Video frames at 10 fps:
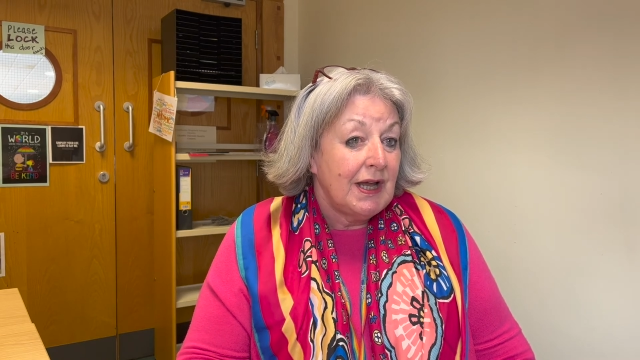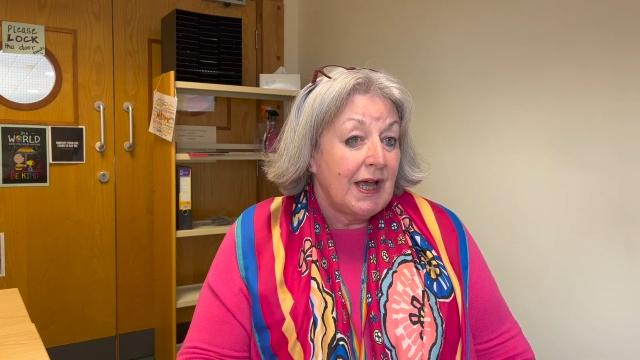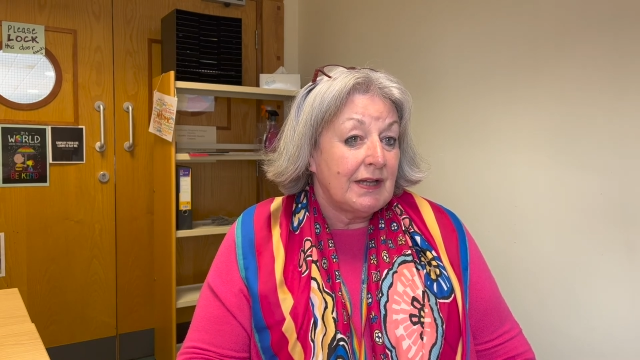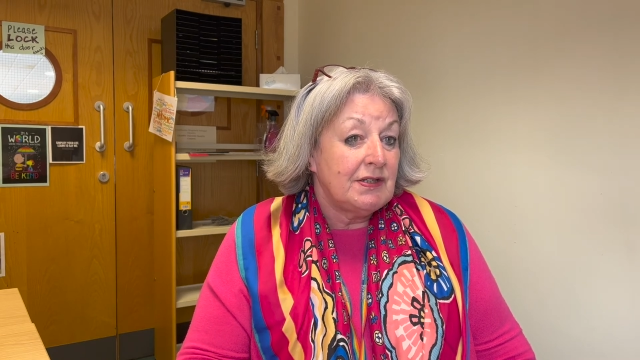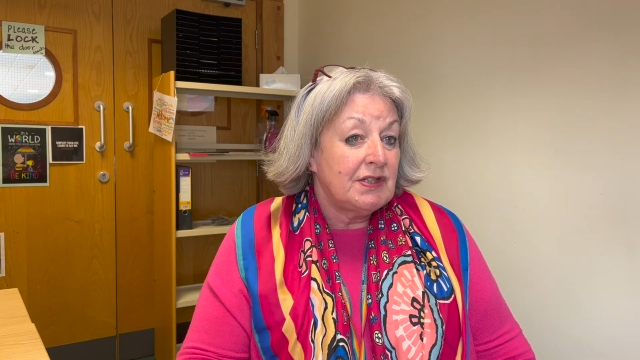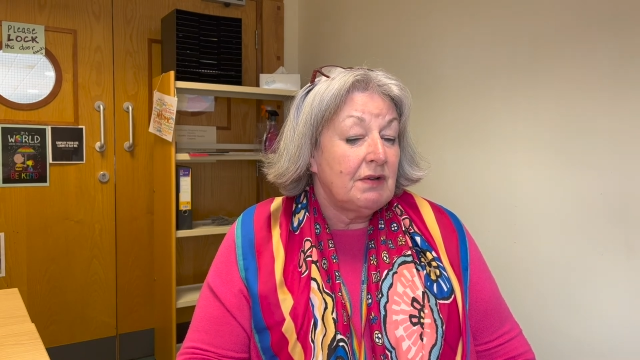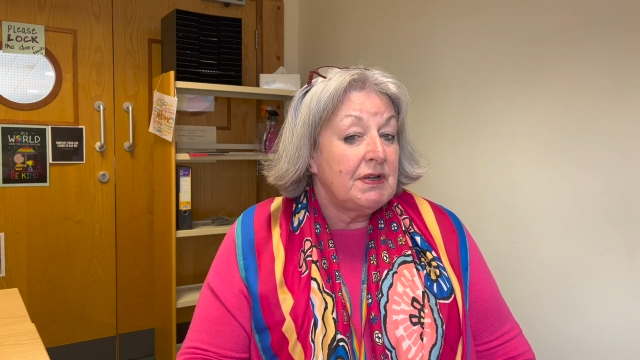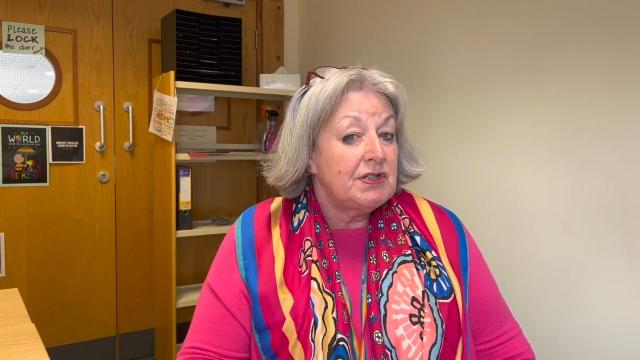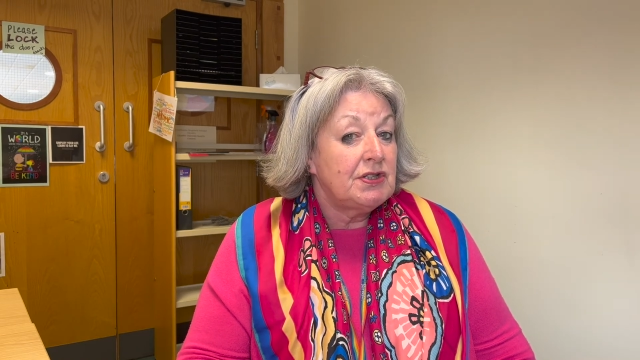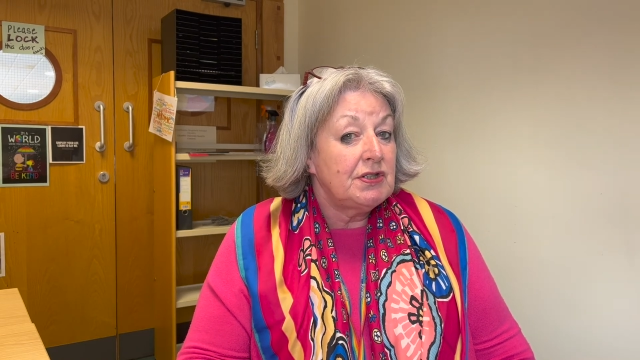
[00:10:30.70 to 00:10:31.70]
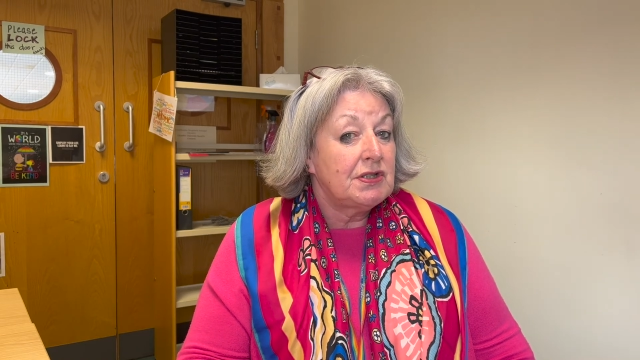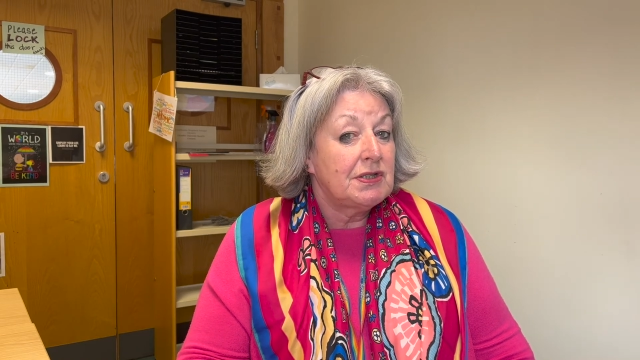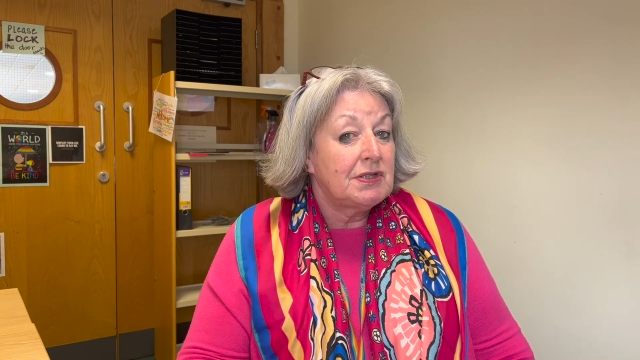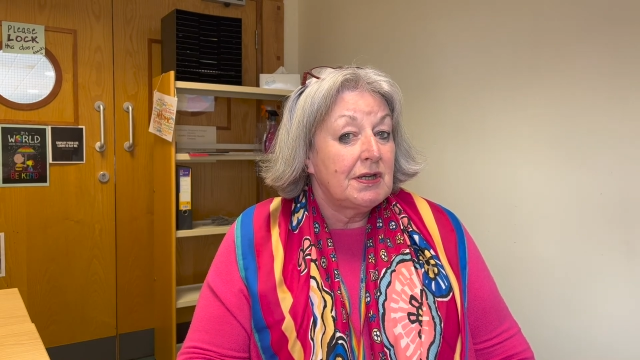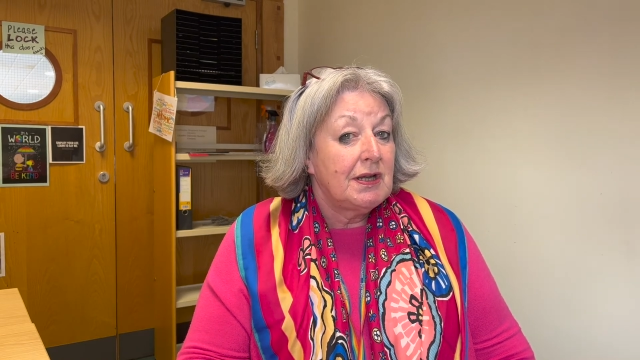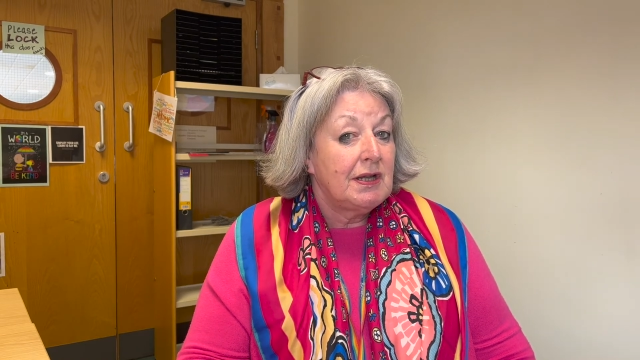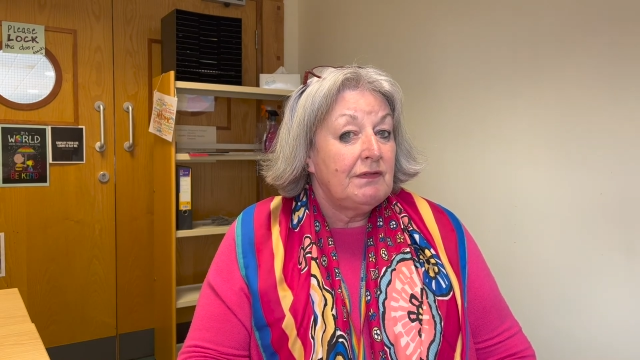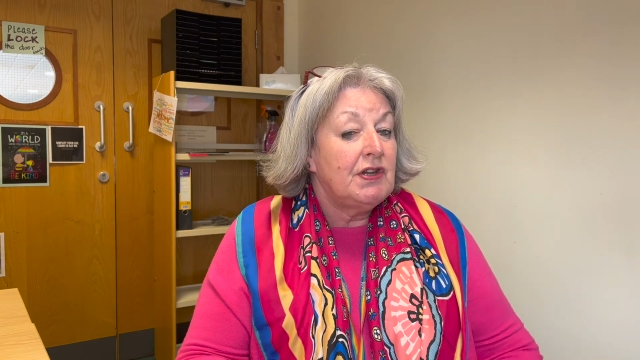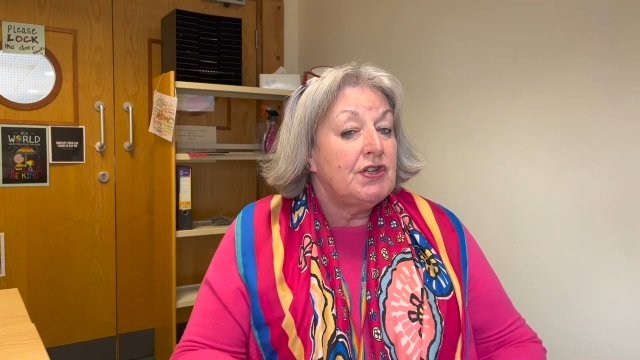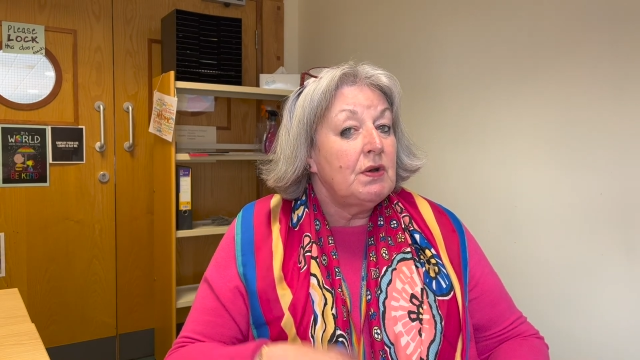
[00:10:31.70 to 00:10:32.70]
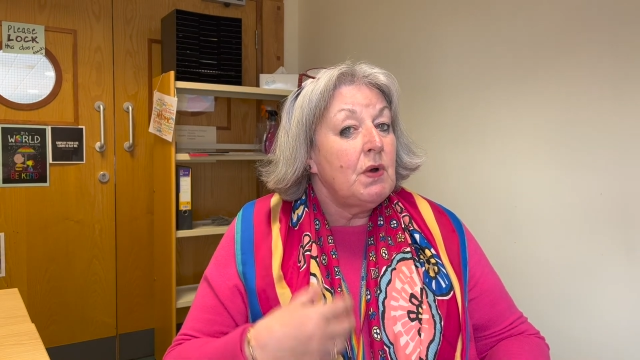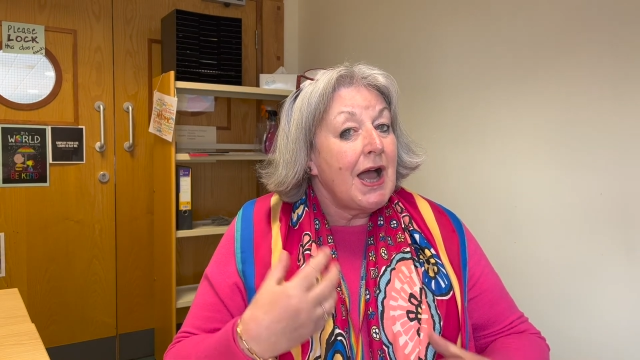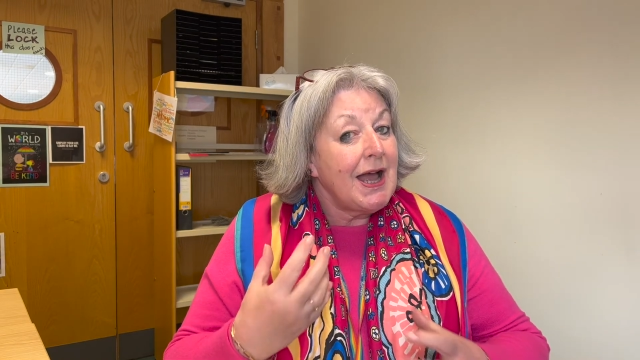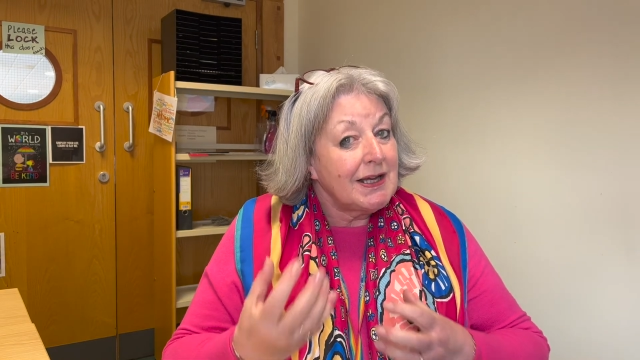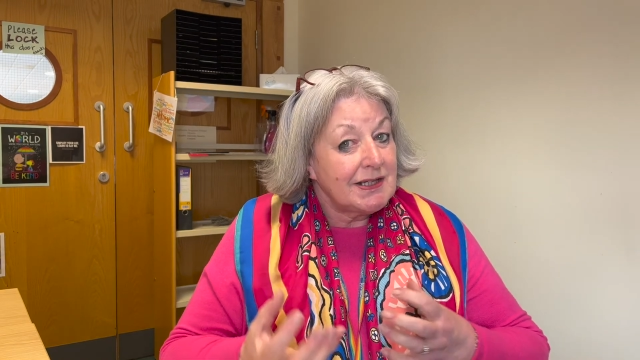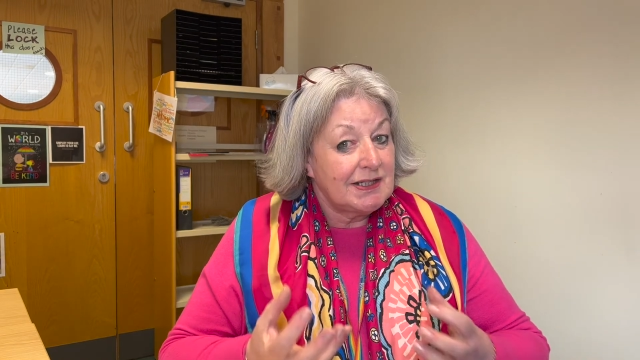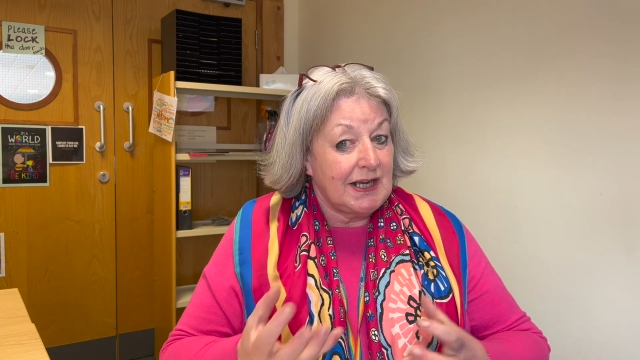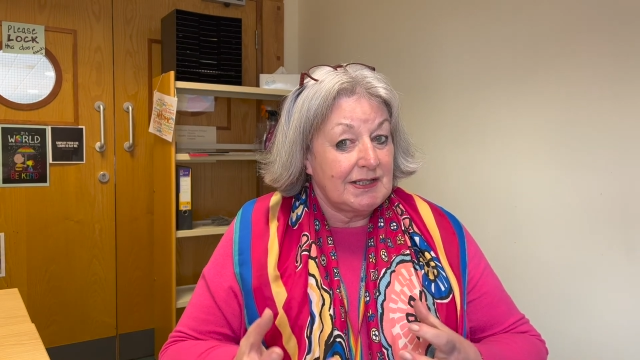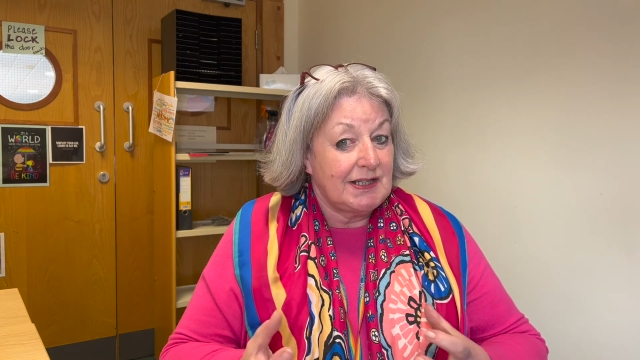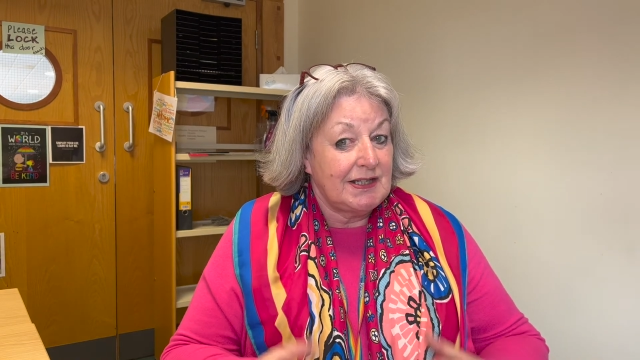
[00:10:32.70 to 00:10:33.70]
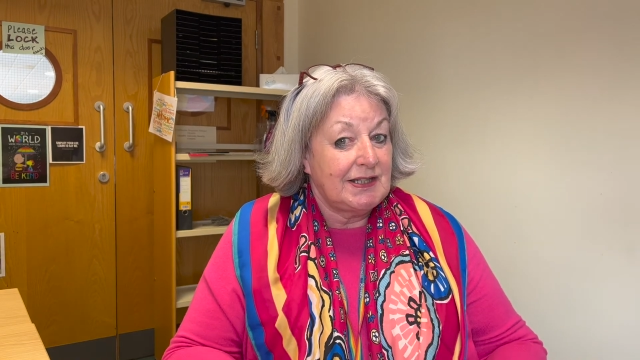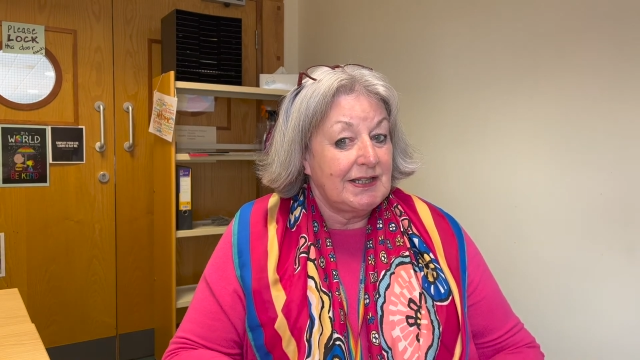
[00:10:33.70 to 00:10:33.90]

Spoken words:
and so it's just, if you don't access it,